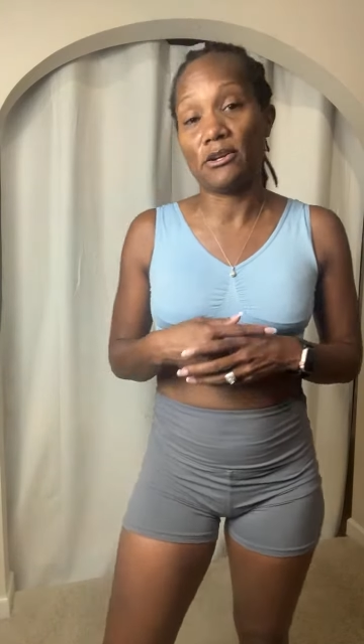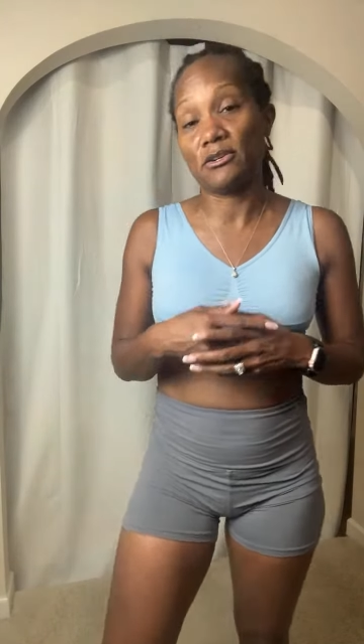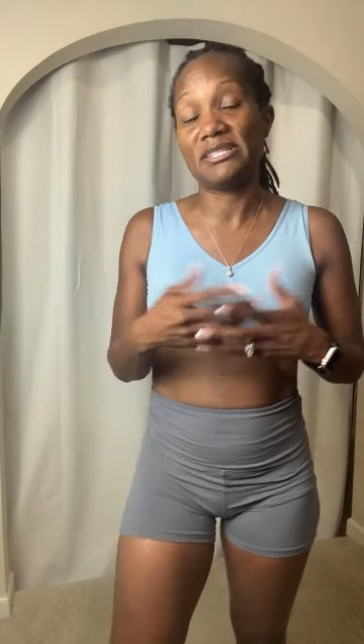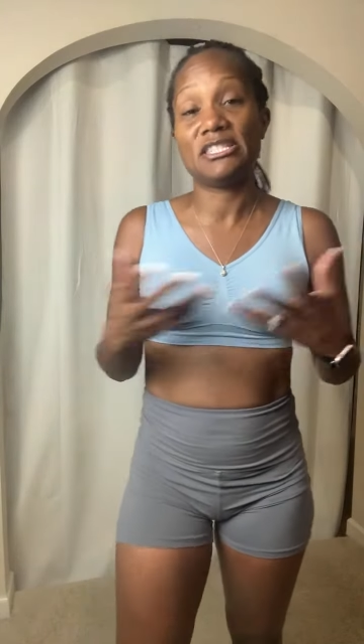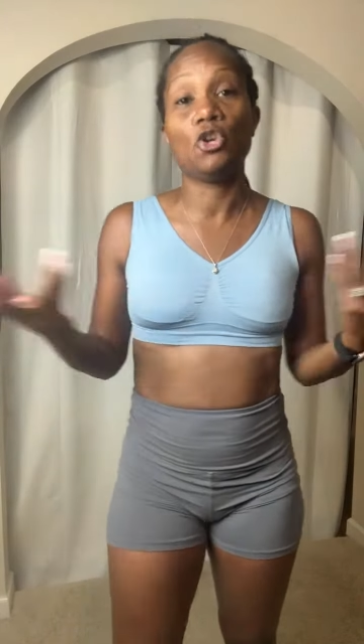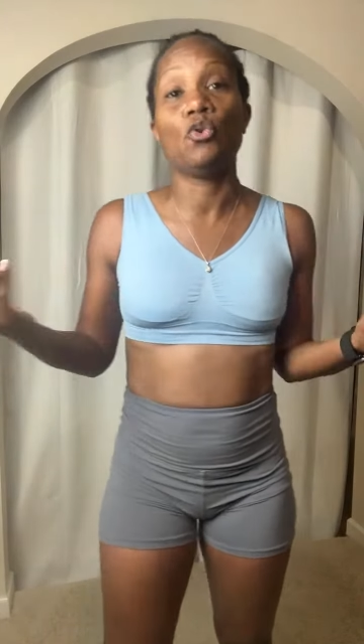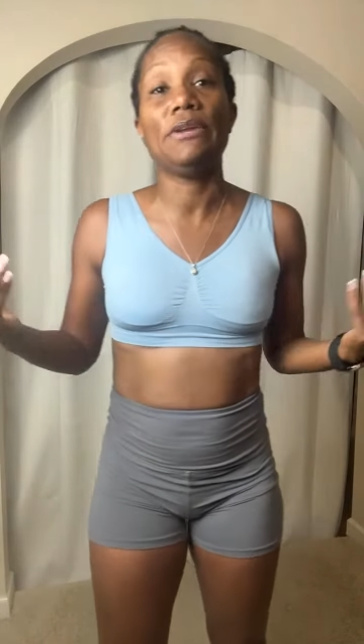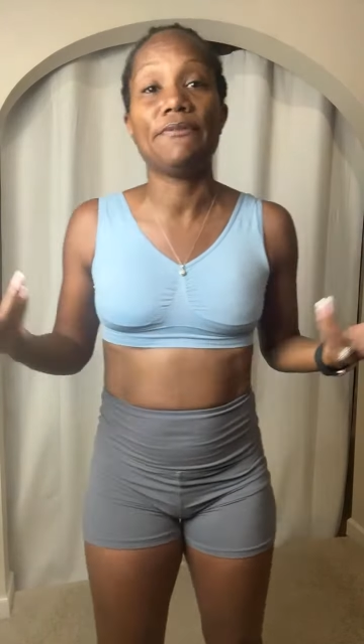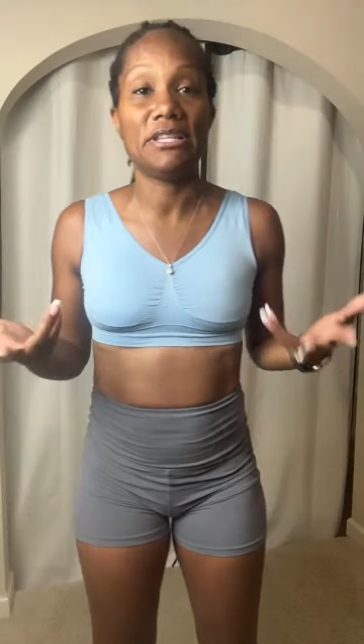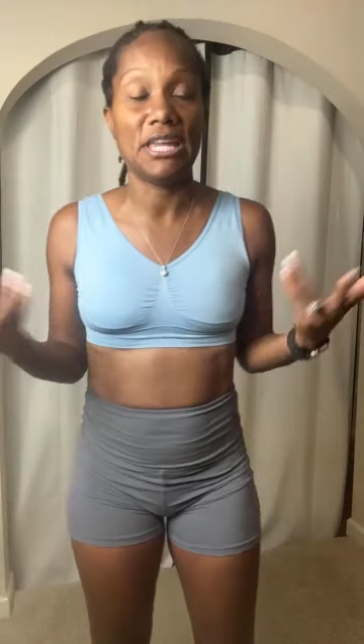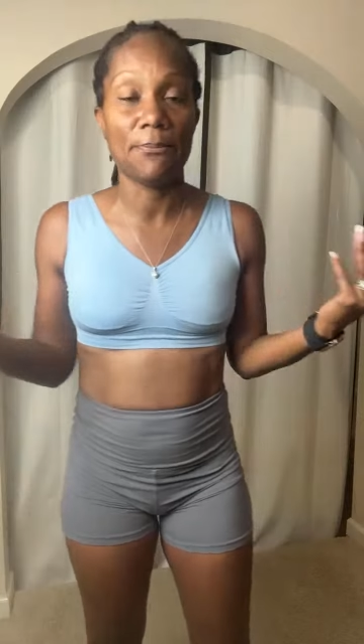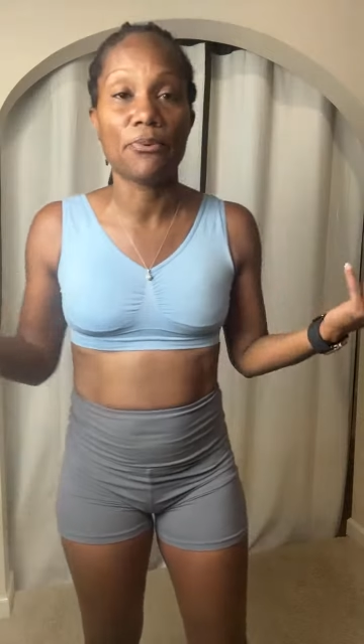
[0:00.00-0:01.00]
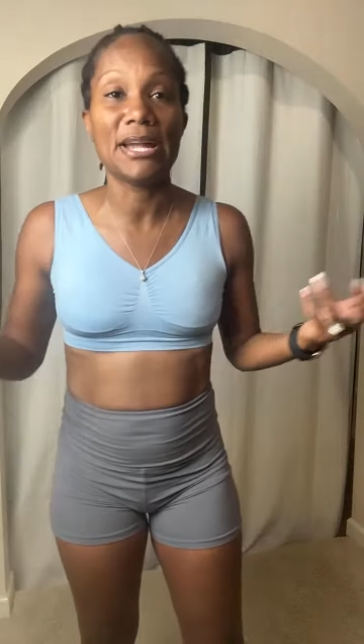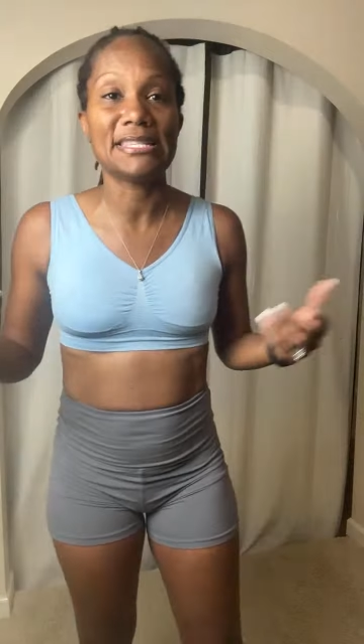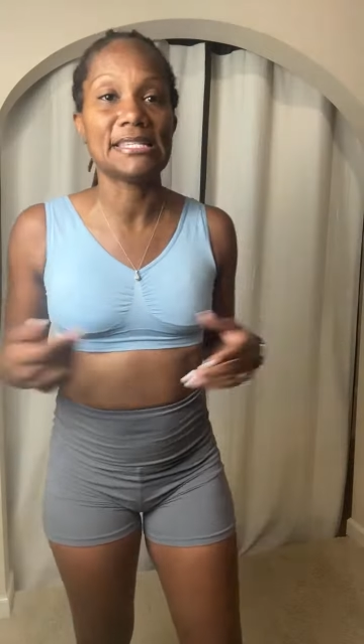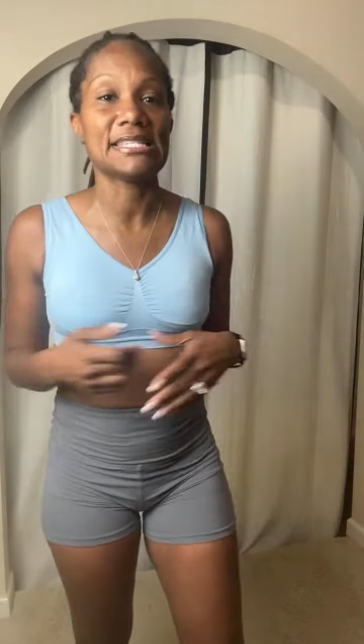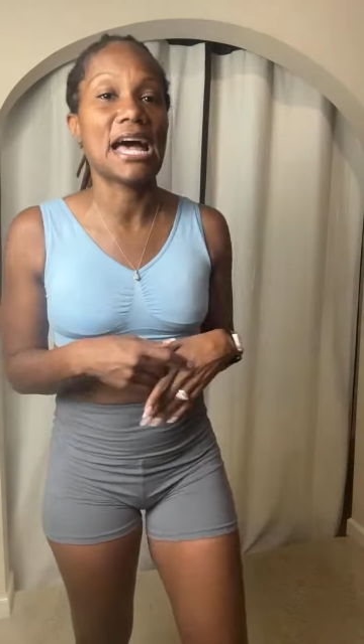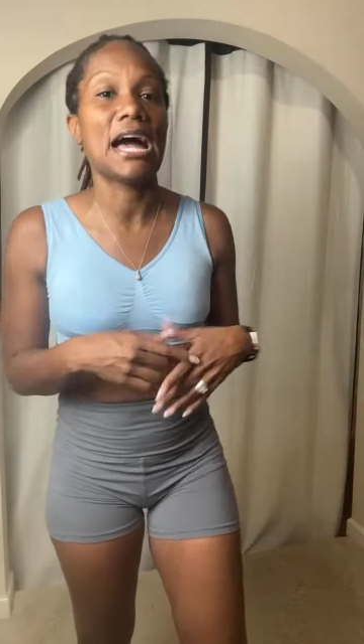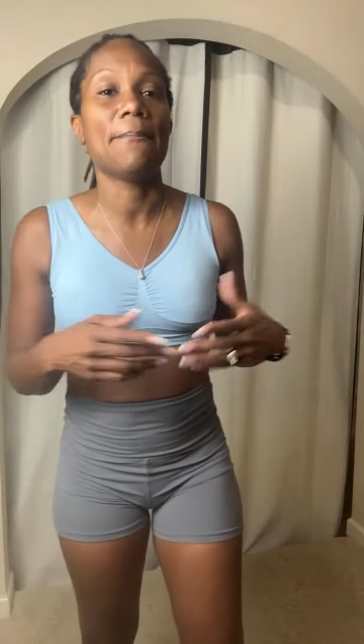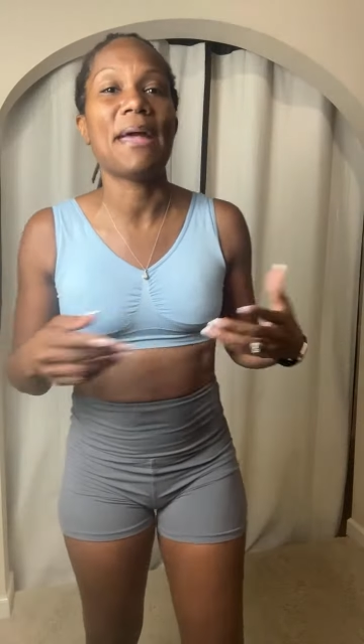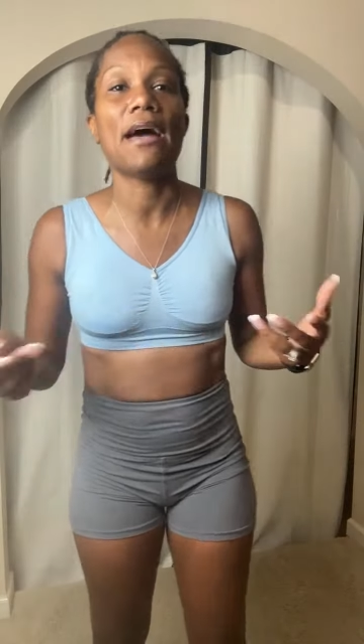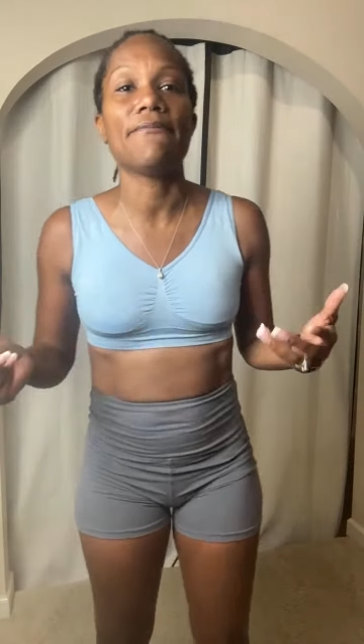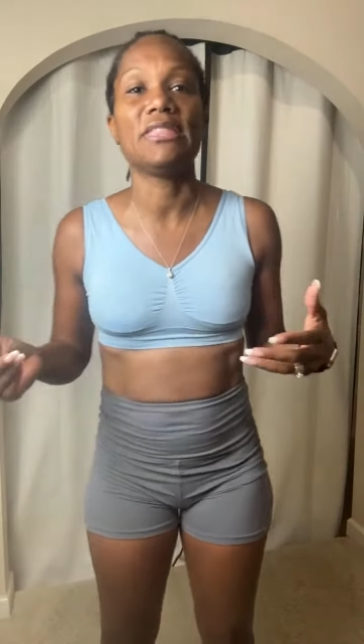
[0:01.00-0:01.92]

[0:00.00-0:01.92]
or still even in present time, have